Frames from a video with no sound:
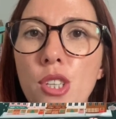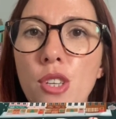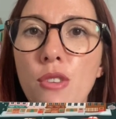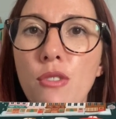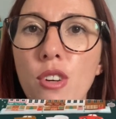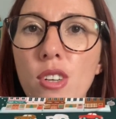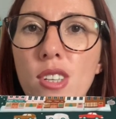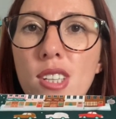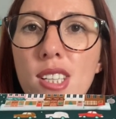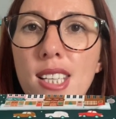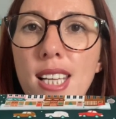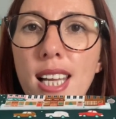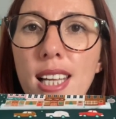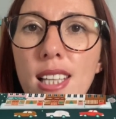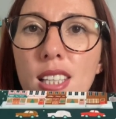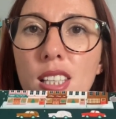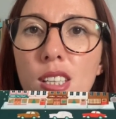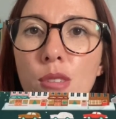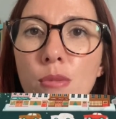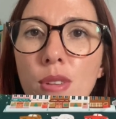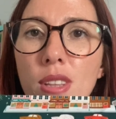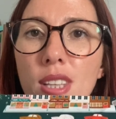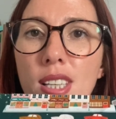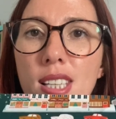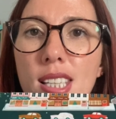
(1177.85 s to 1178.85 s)
You've got Santa
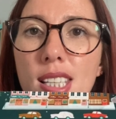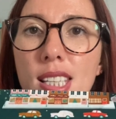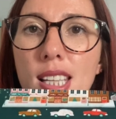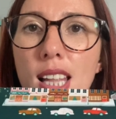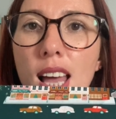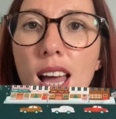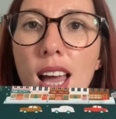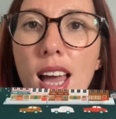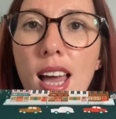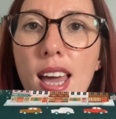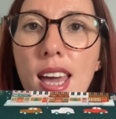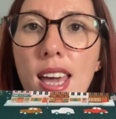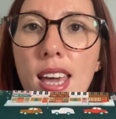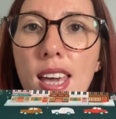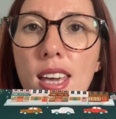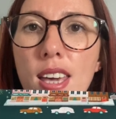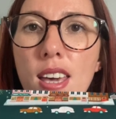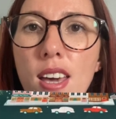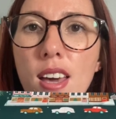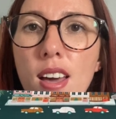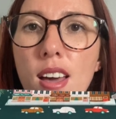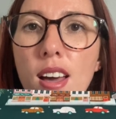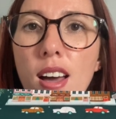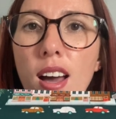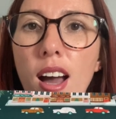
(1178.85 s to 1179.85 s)
with the sleigh.
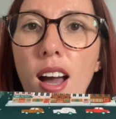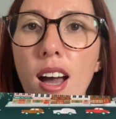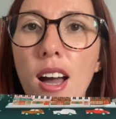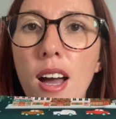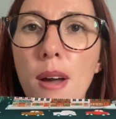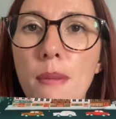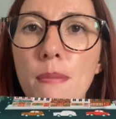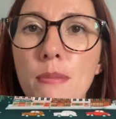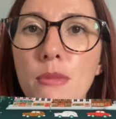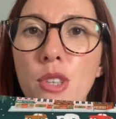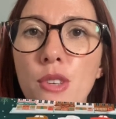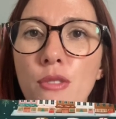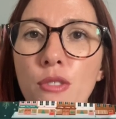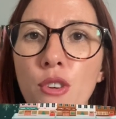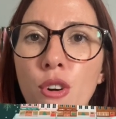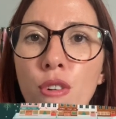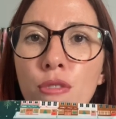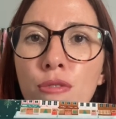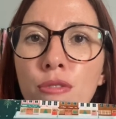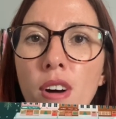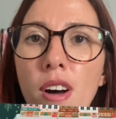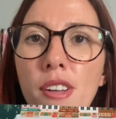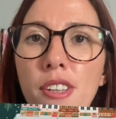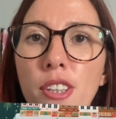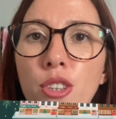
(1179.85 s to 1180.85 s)
You've
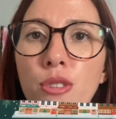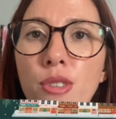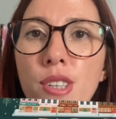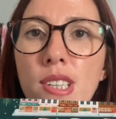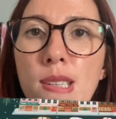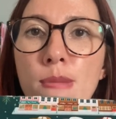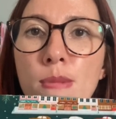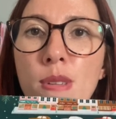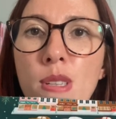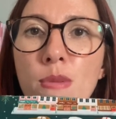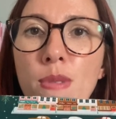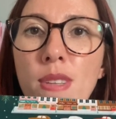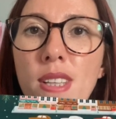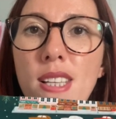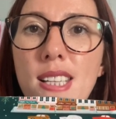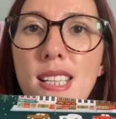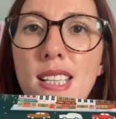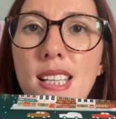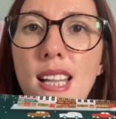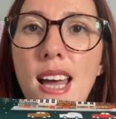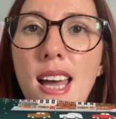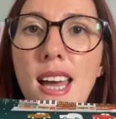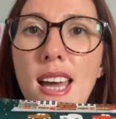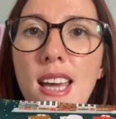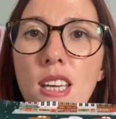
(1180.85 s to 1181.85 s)
got Father Christmas with the
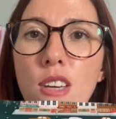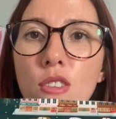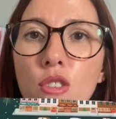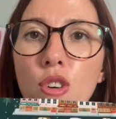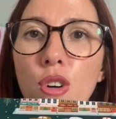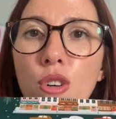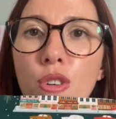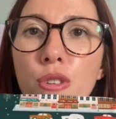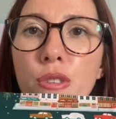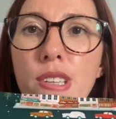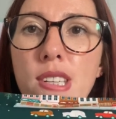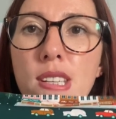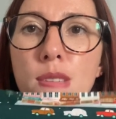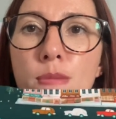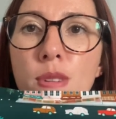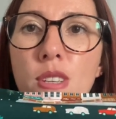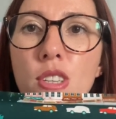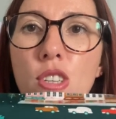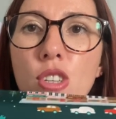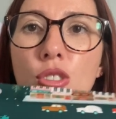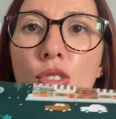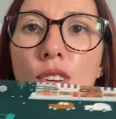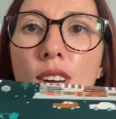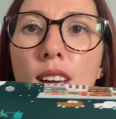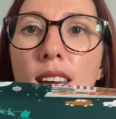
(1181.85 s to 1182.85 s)
sleigh. You've got Christmas
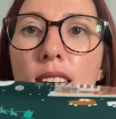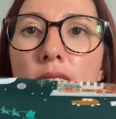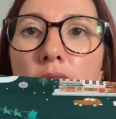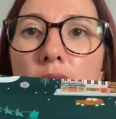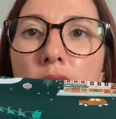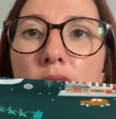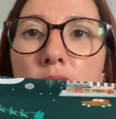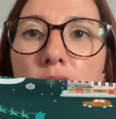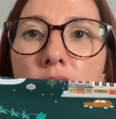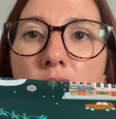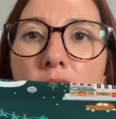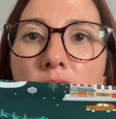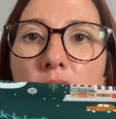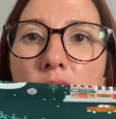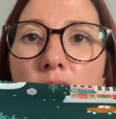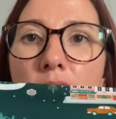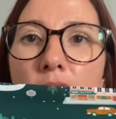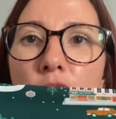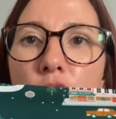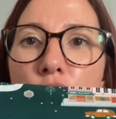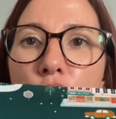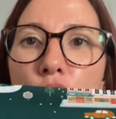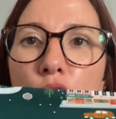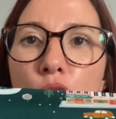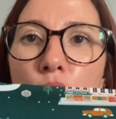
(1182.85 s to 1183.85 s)
trees.
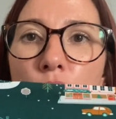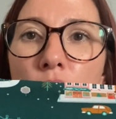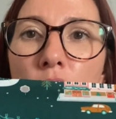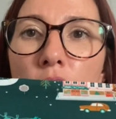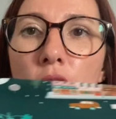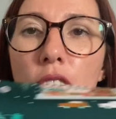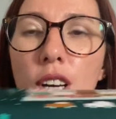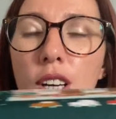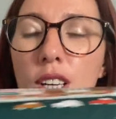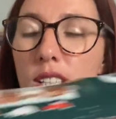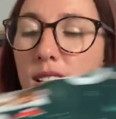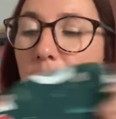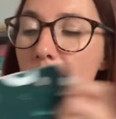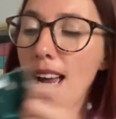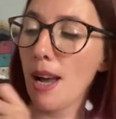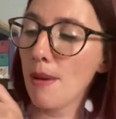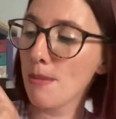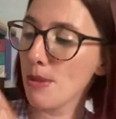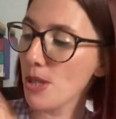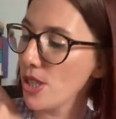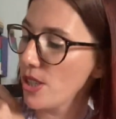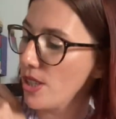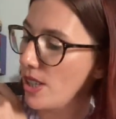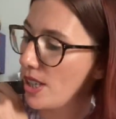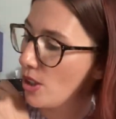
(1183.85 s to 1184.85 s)
I just thought it looked
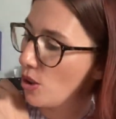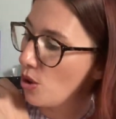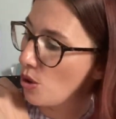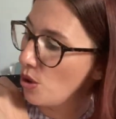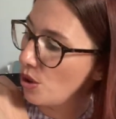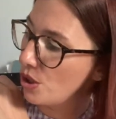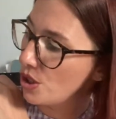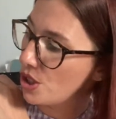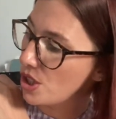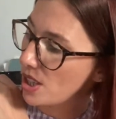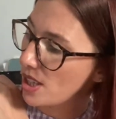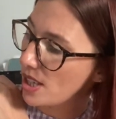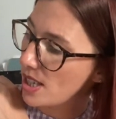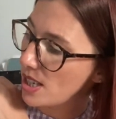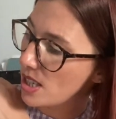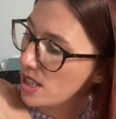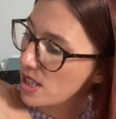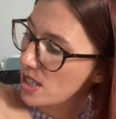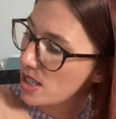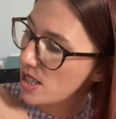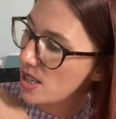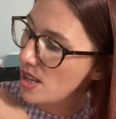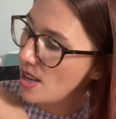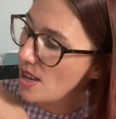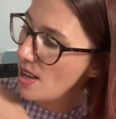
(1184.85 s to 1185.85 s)
absolutely
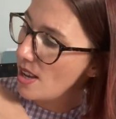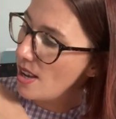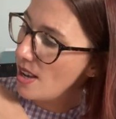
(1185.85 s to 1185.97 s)
gorgeous.